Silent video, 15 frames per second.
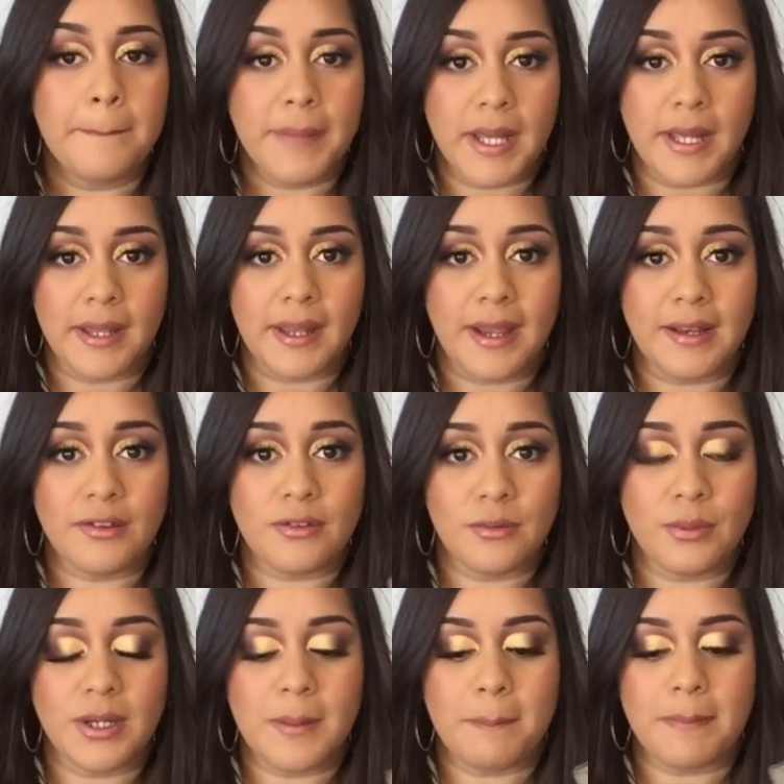But I
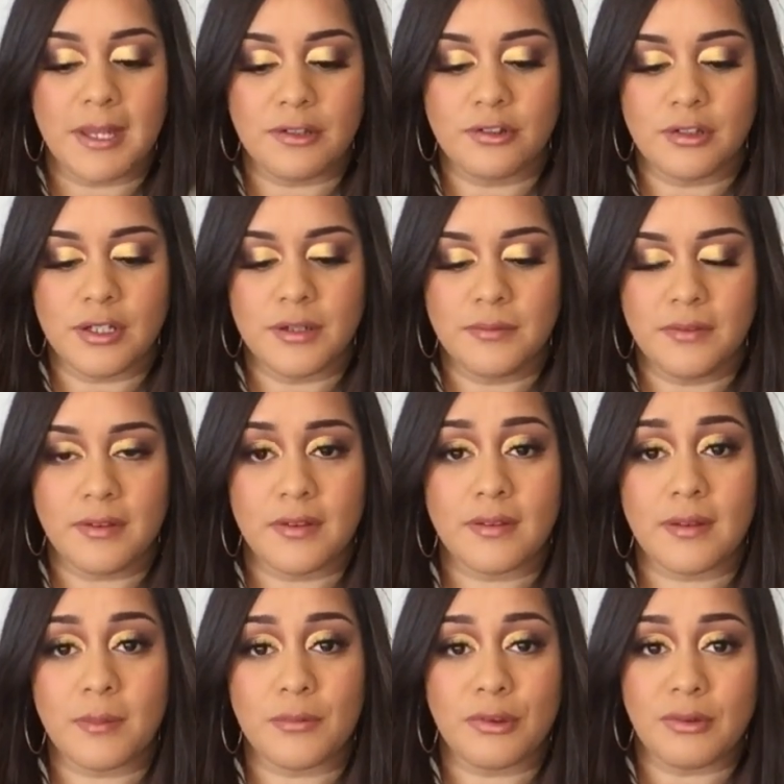do want to mention,
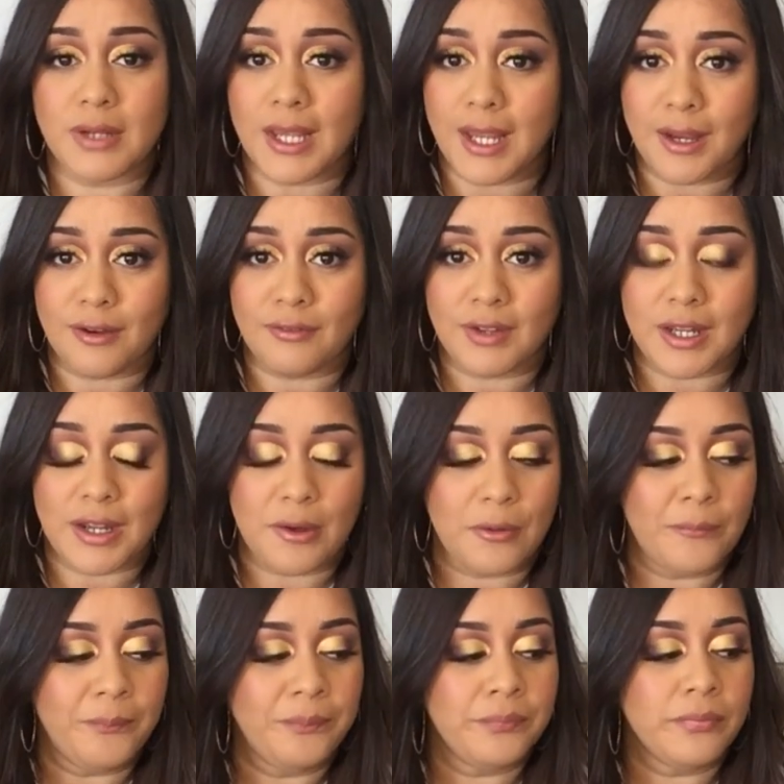since I'm doing a hair
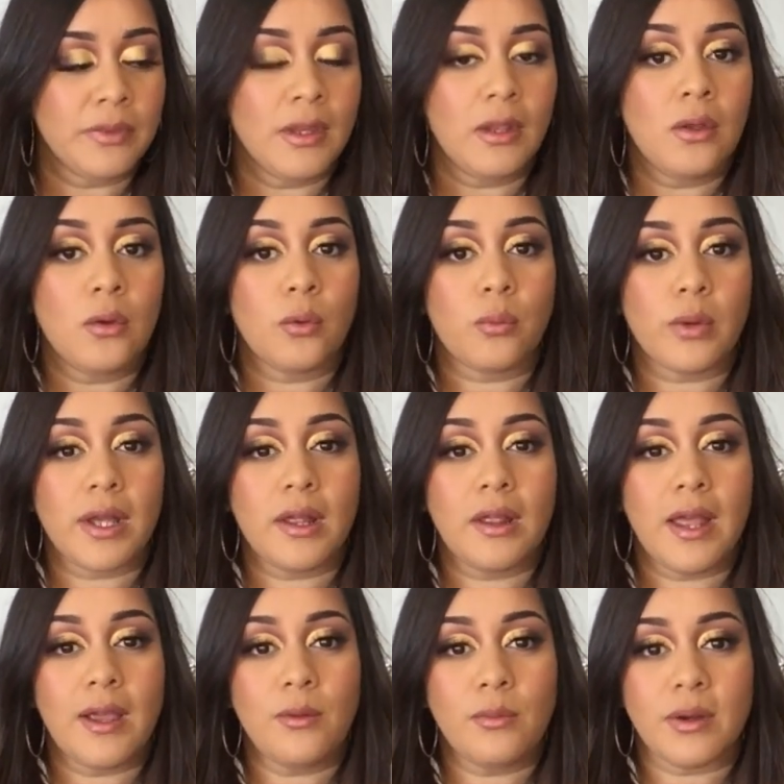video,
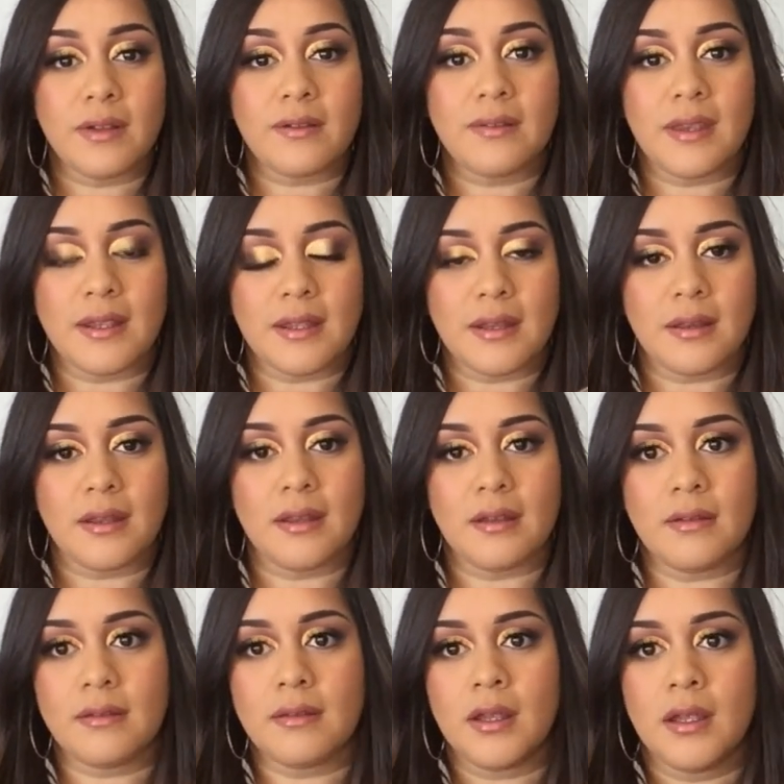while I was taking
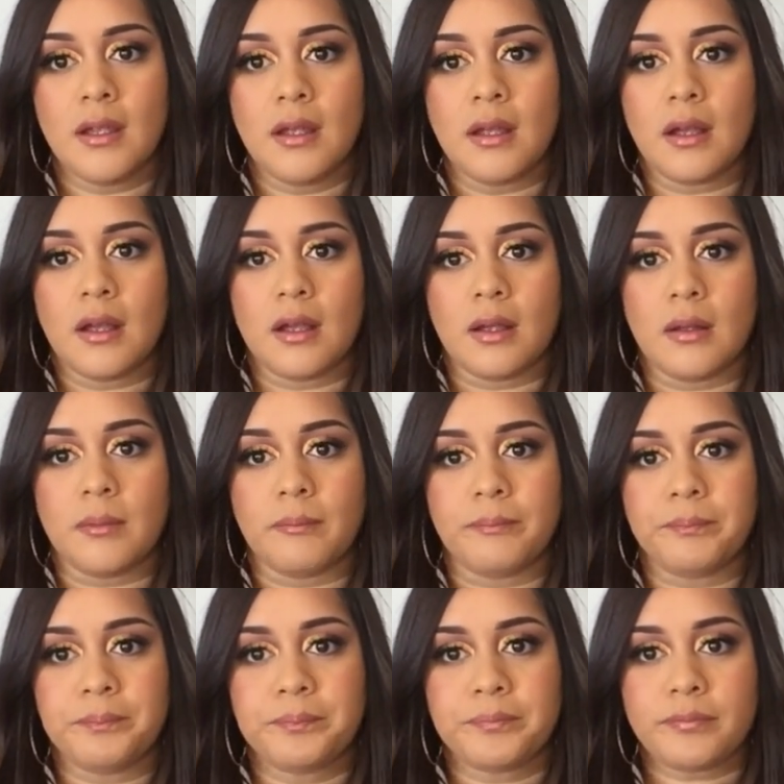these,
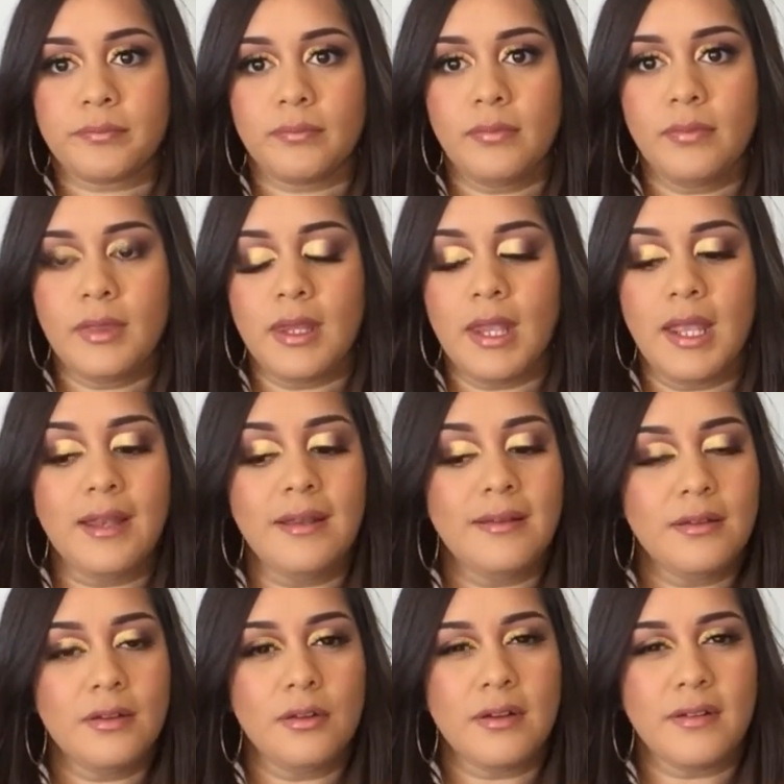um, I
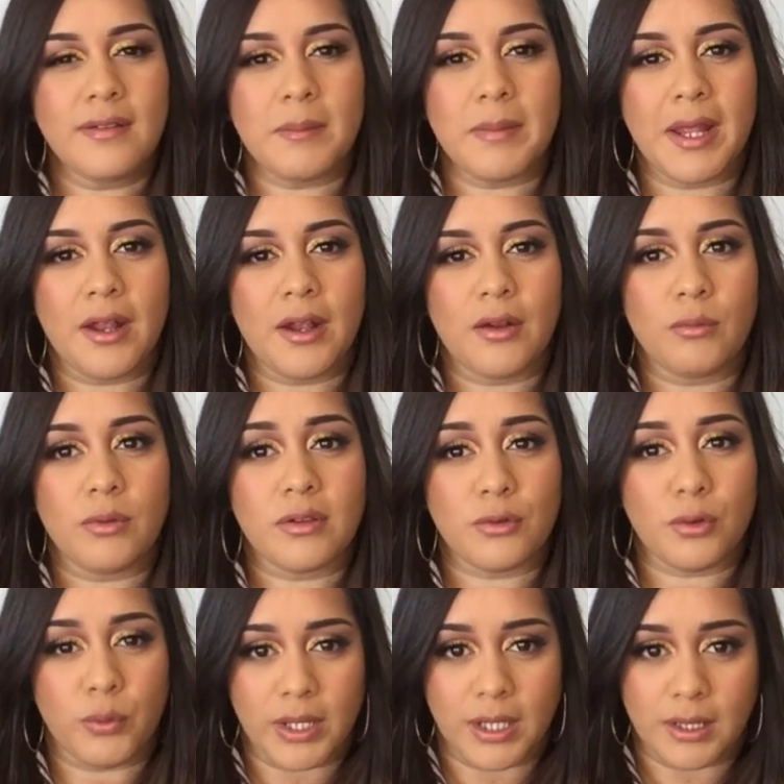did notice that my hair was
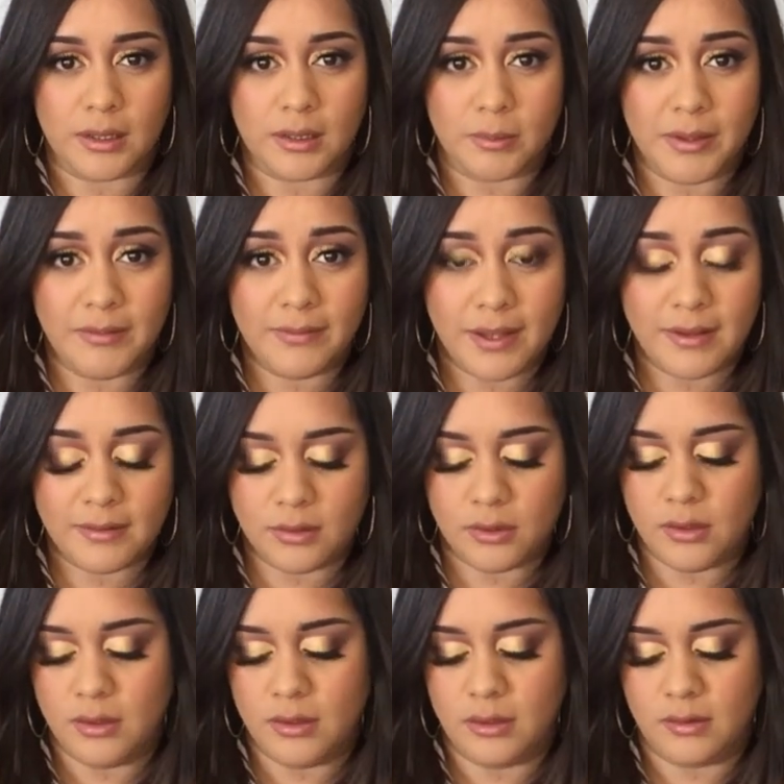growing a little bit
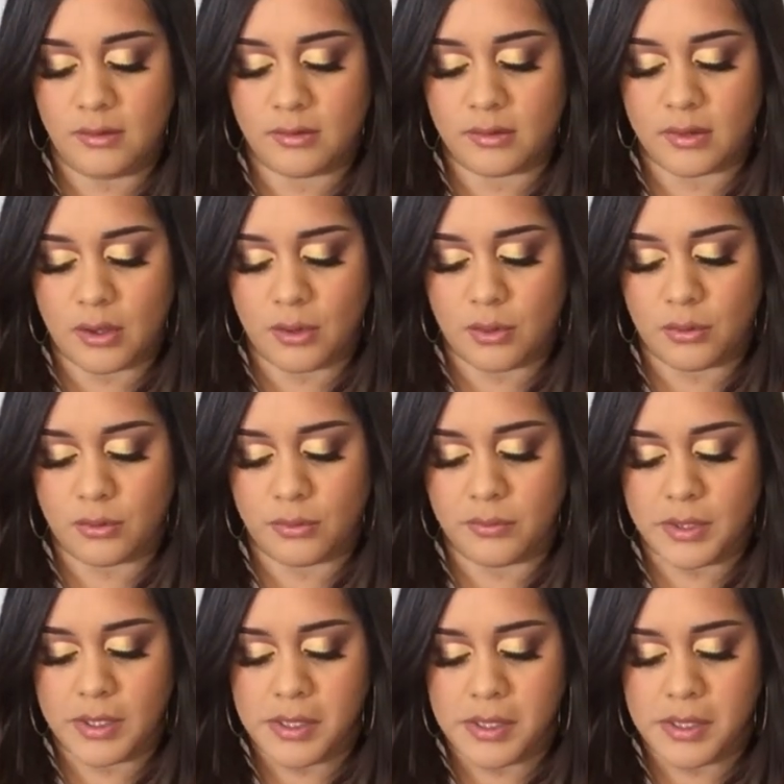faster. So